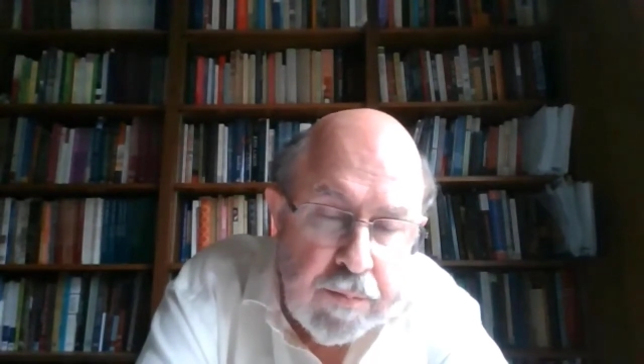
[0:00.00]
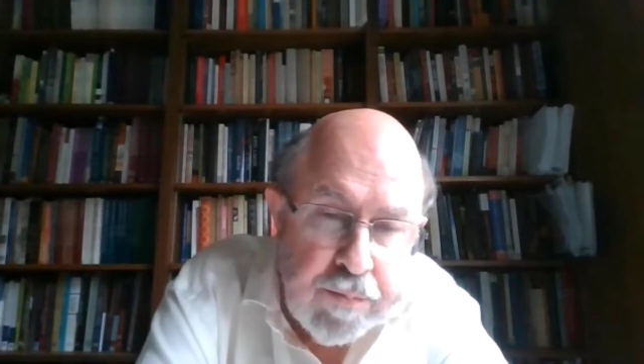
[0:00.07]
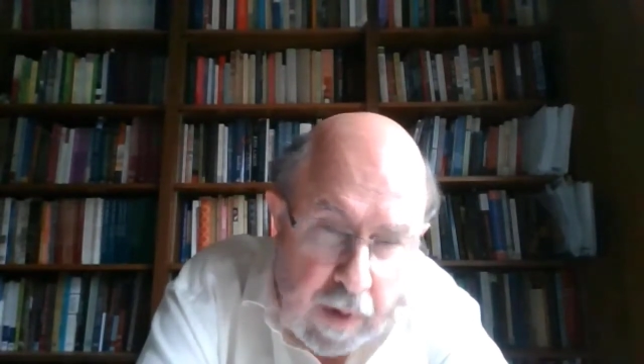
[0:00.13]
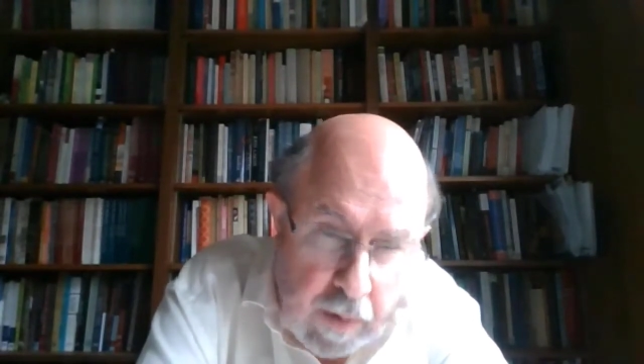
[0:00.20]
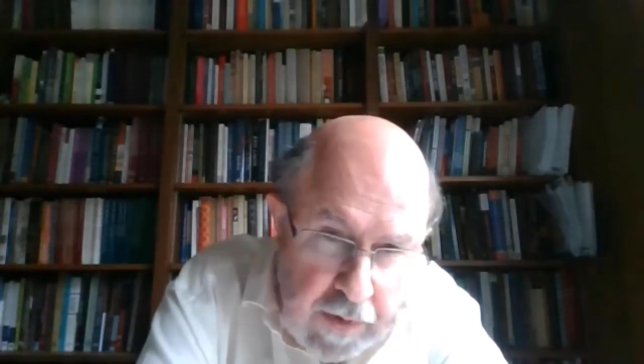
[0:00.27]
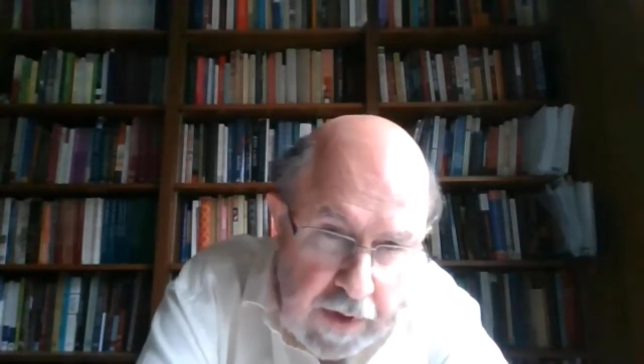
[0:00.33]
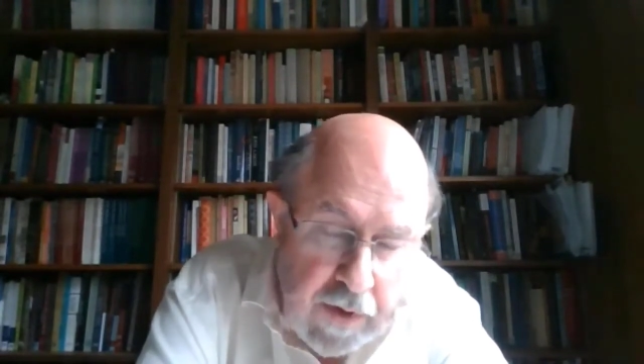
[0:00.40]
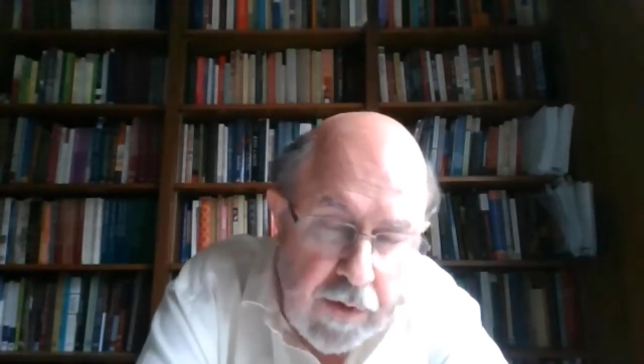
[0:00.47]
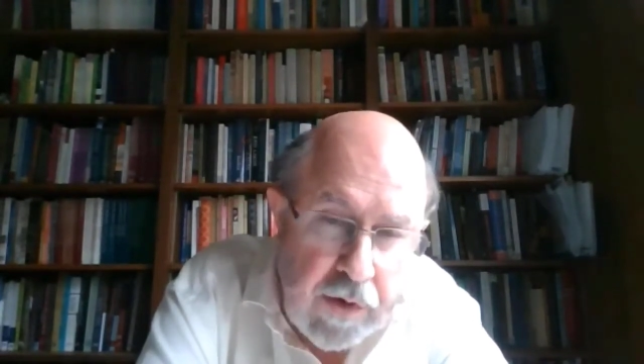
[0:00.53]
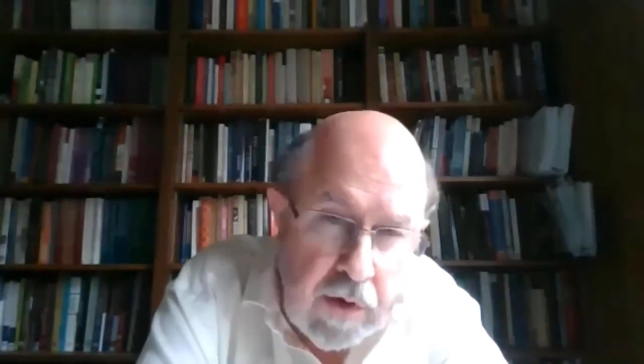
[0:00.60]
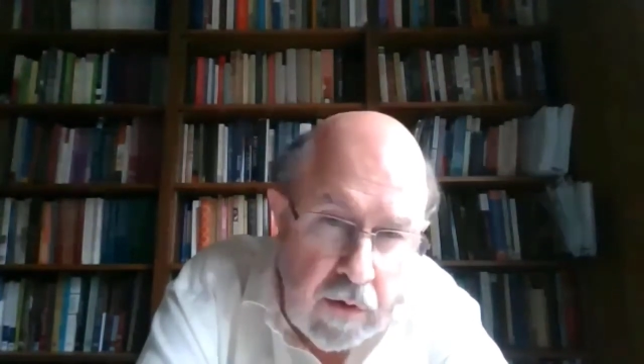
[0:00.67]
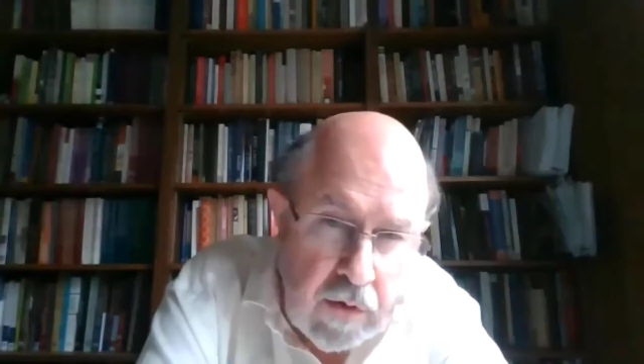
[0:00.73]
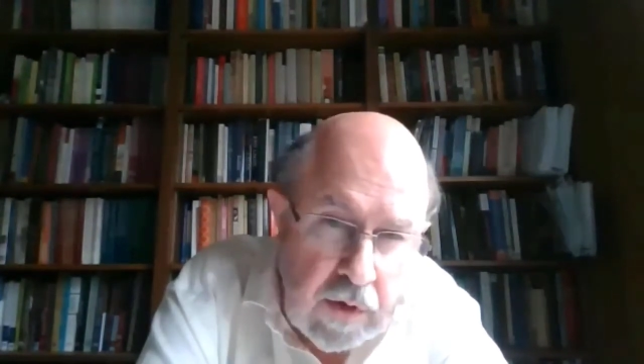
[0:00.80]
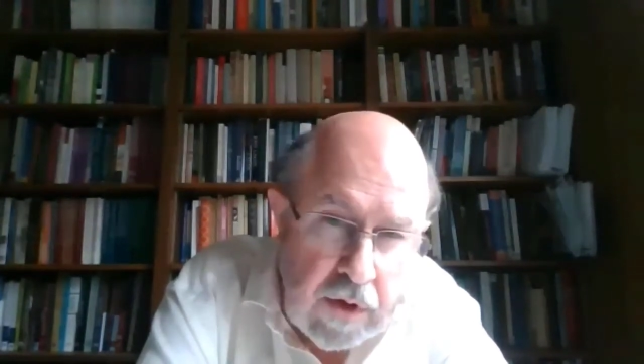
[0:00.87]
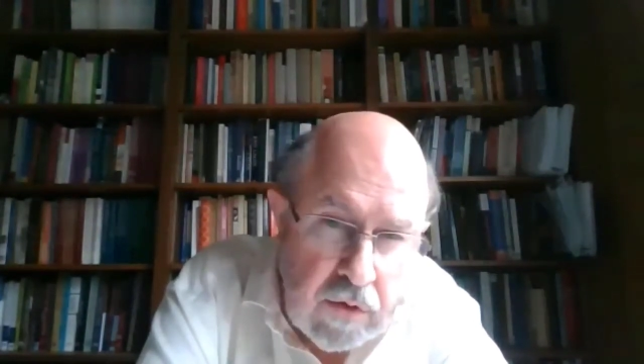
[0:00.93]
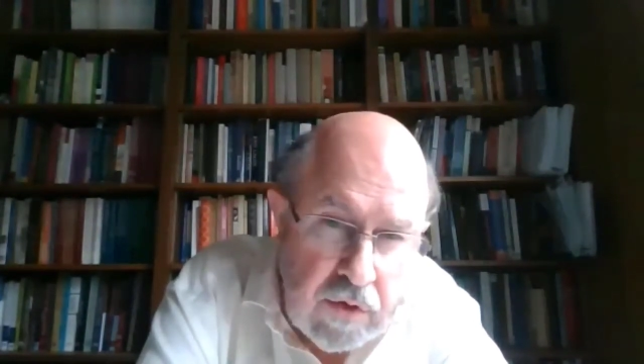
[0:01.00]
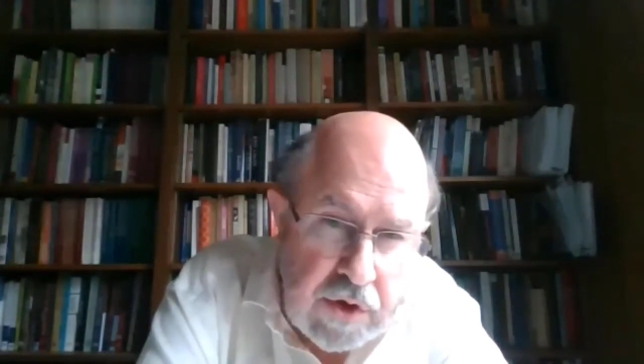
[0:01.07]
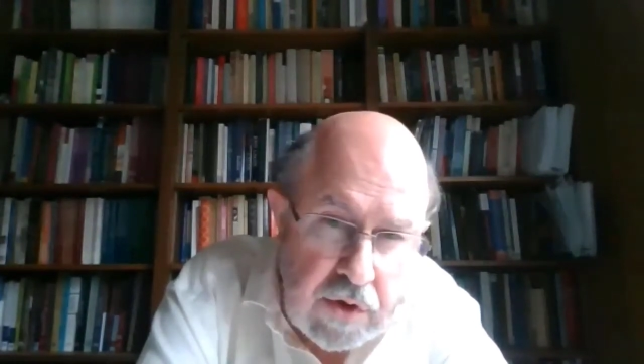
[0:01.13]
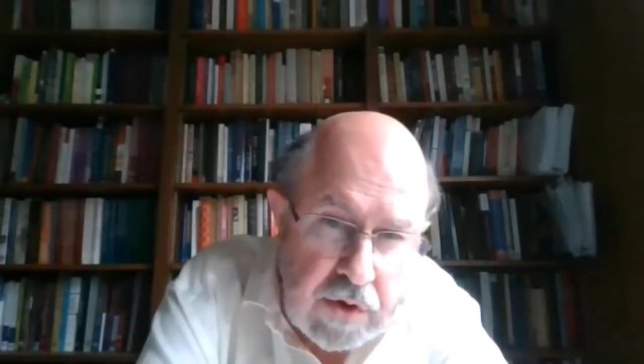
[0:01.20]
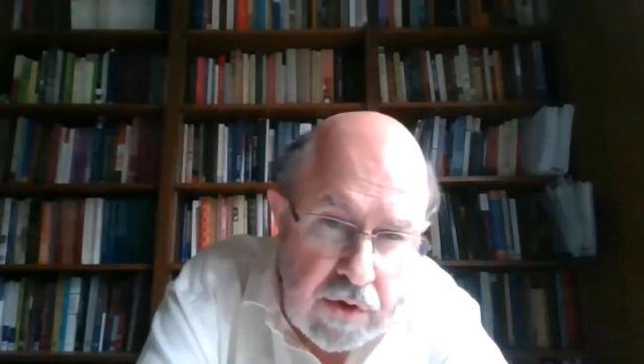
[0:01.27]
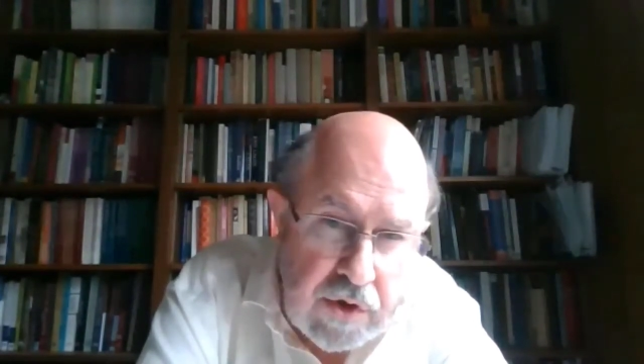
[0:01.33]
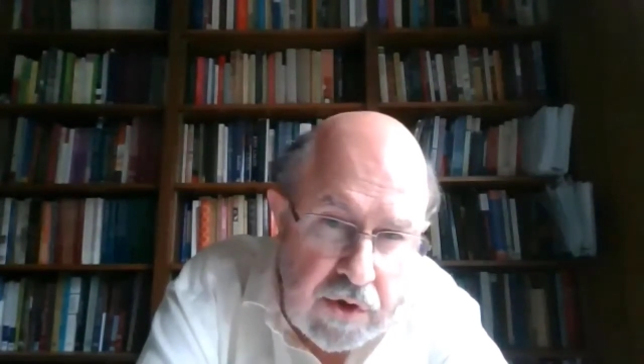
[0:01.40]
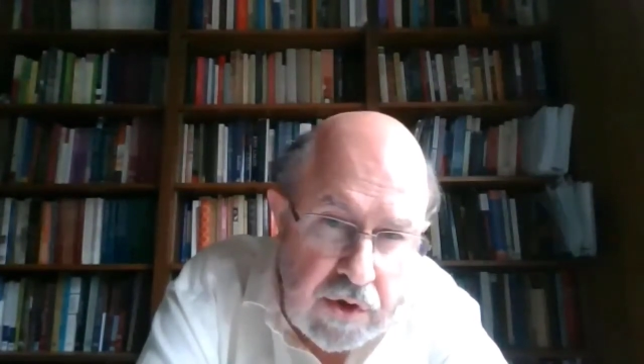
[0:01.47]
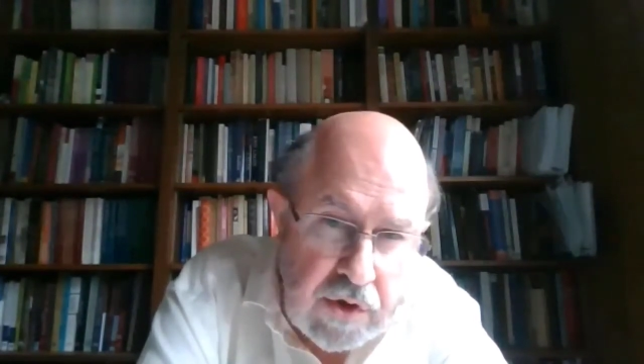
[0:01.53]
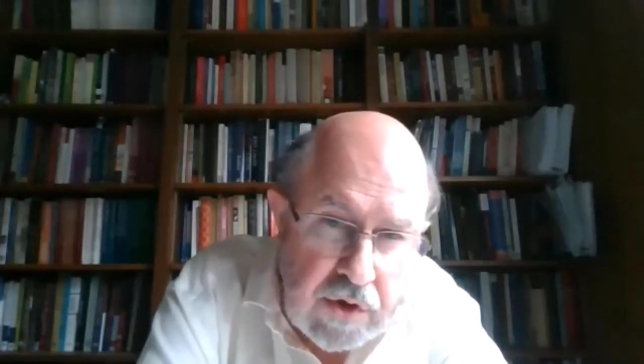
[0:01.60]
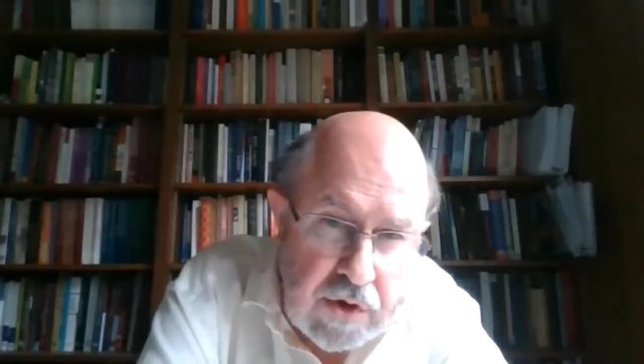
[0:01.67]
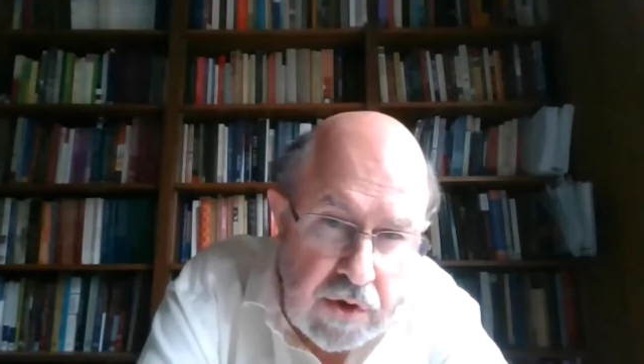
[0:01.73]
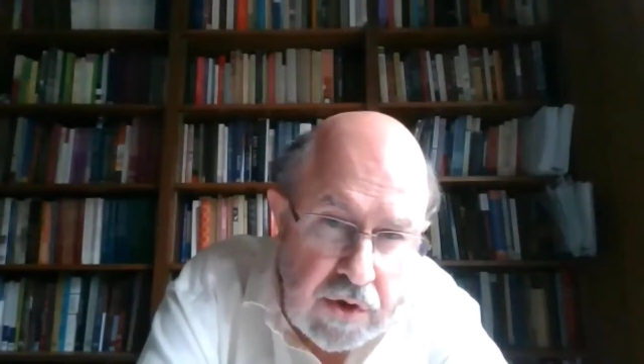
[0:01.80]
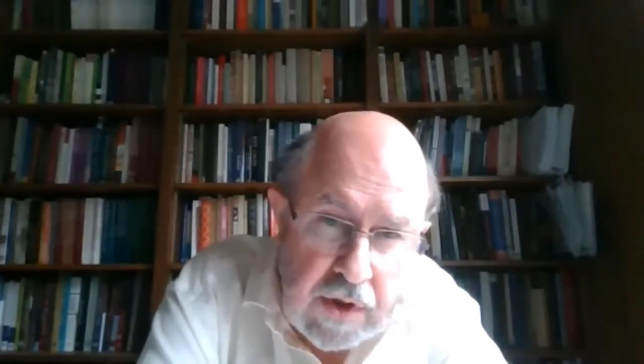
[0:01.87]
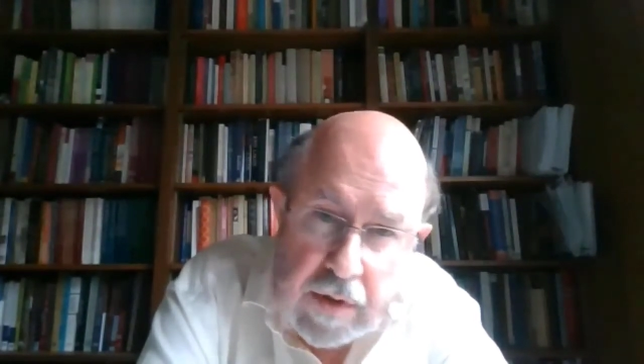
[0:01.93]
public
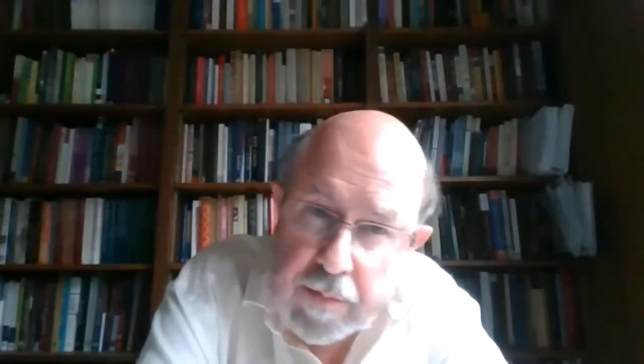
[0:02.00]
theologians